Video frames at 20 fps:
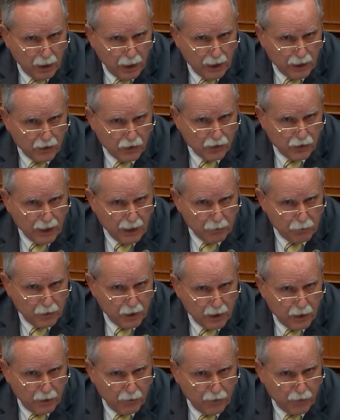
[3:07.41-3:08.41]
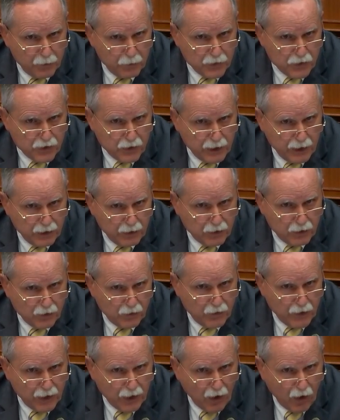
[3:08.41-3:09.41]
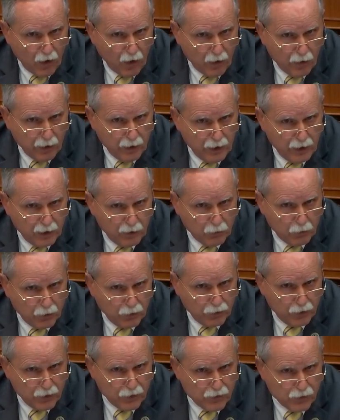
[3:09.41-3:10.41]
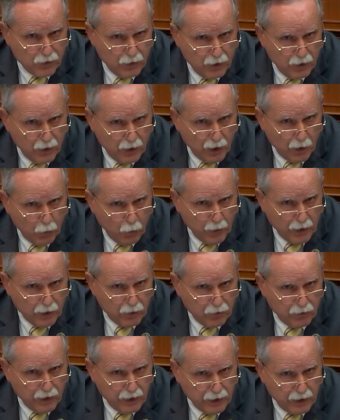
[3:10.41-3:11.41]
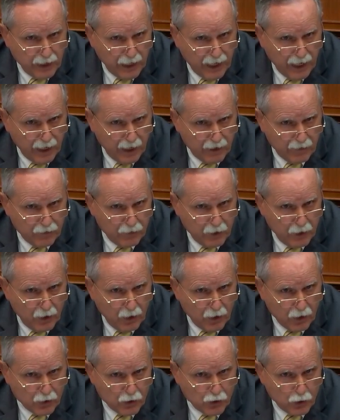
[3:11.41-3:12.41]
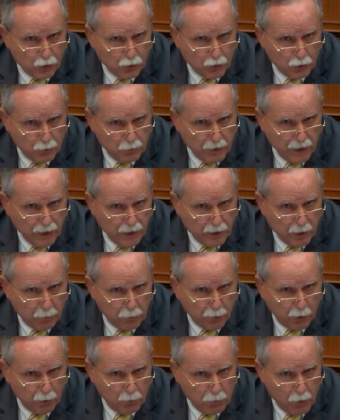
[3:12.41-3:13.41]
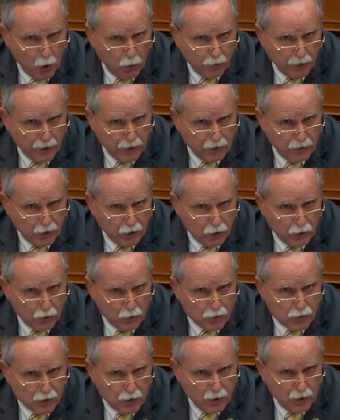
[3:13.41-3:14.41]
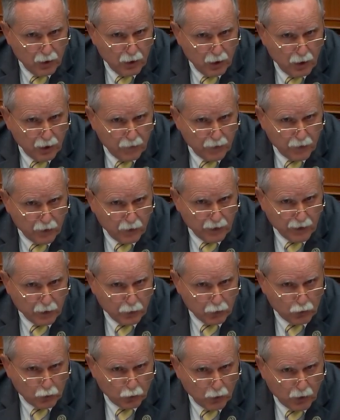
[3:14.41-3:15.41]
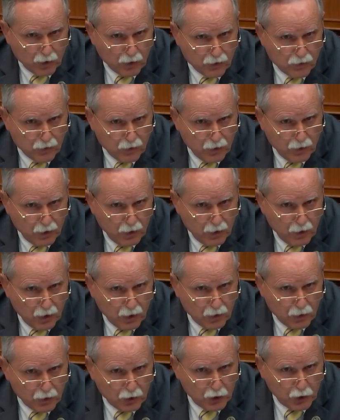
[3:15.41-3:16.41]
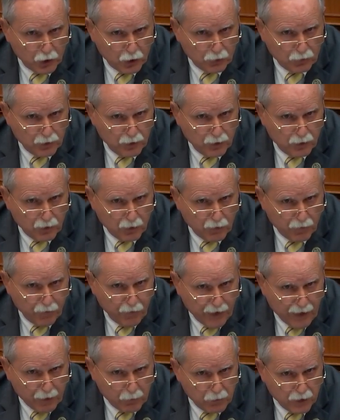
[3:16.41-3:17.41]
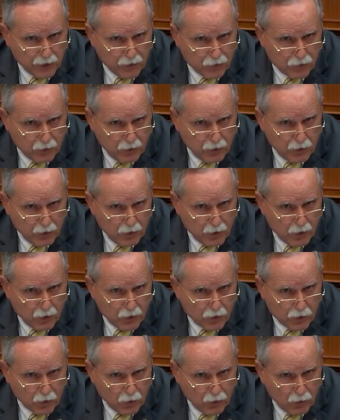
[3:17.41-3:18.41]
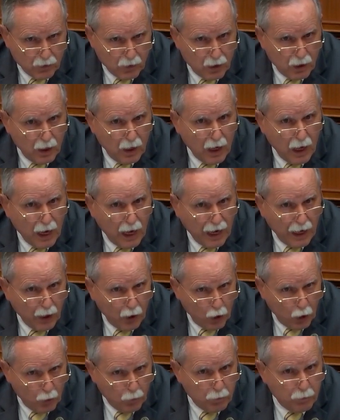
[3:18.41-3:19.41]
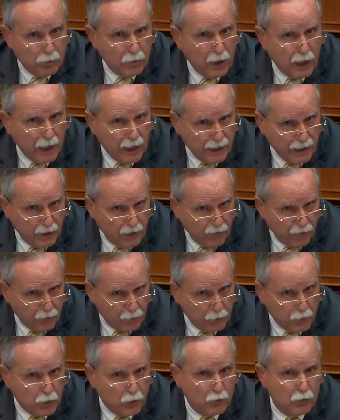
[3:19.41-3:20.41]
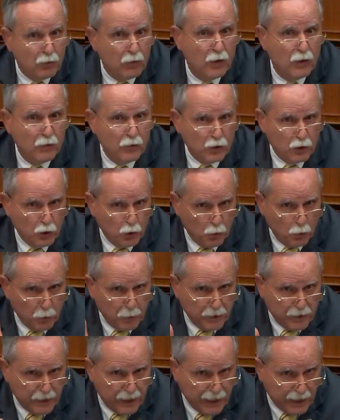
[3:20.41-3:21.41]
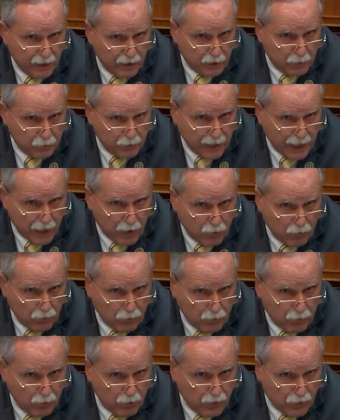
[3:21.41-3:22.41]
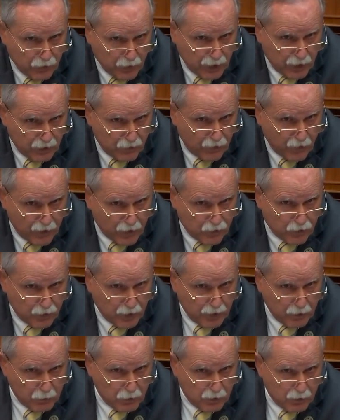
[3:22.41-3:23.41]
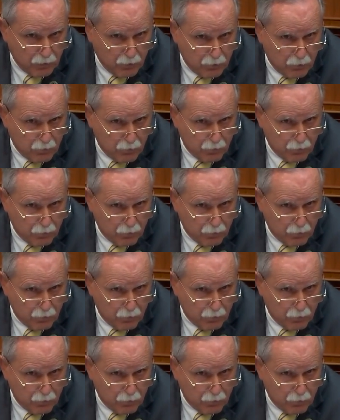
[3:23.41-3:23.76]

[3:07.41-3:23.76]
I just happen to come from a state that's very hard hit with this. We don't need to have our social media promoting the use of illegal drugs on our children and our families. So I hope I hear from you that you will be taking them down. Is that a fair statement?